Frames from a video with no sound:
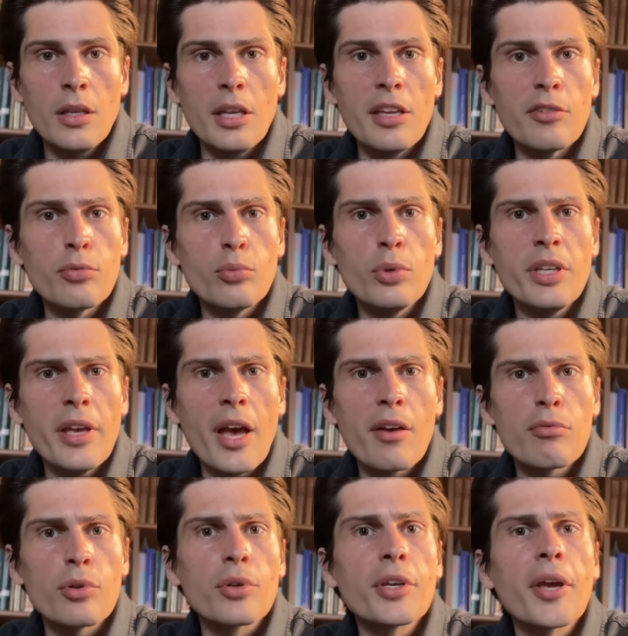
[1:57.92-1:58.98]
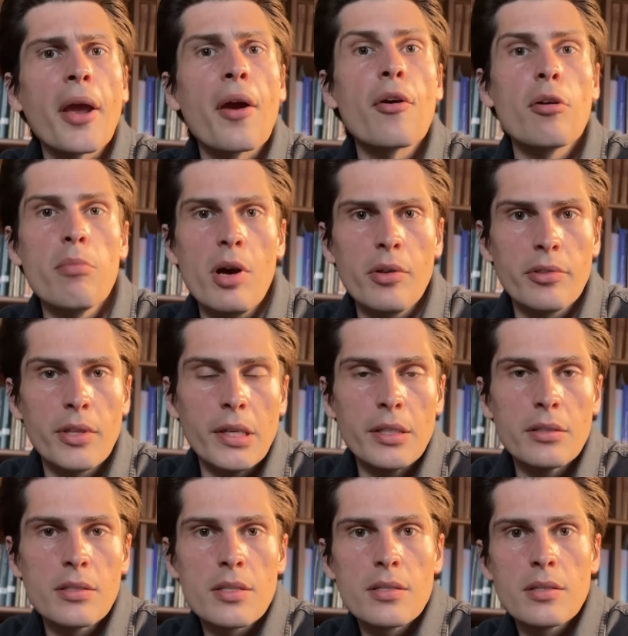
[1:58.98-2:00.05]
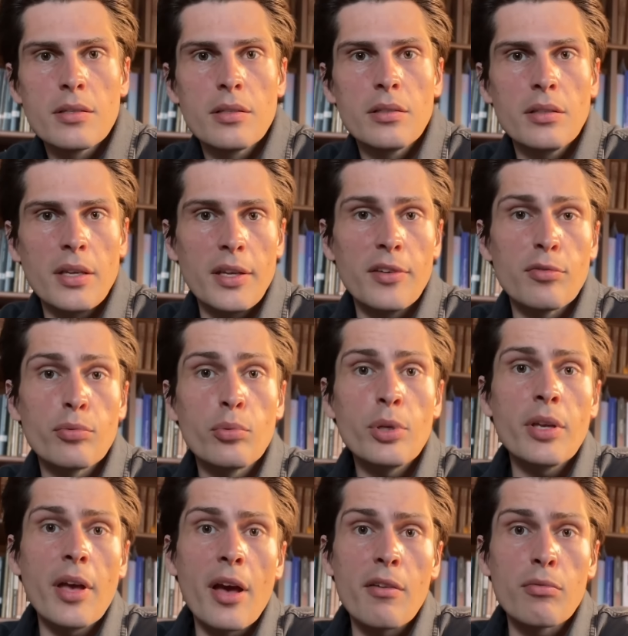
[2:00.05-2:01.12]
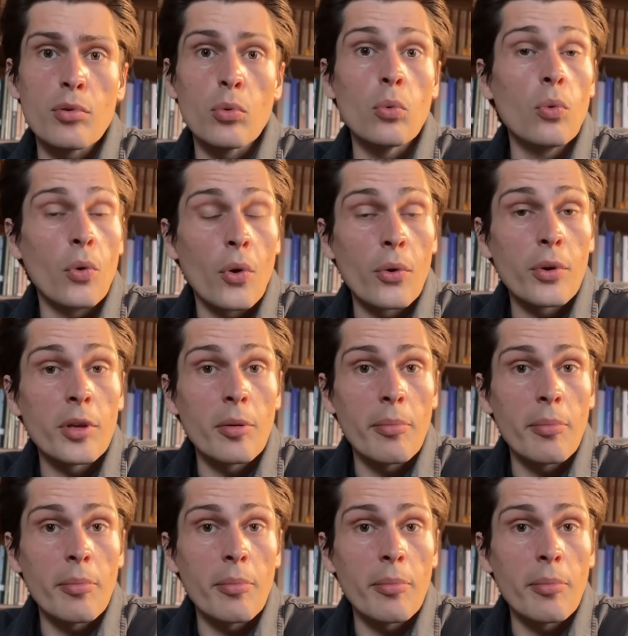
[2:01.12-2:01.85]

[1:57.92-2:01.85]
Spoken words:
if we ever care about things, if we ever worry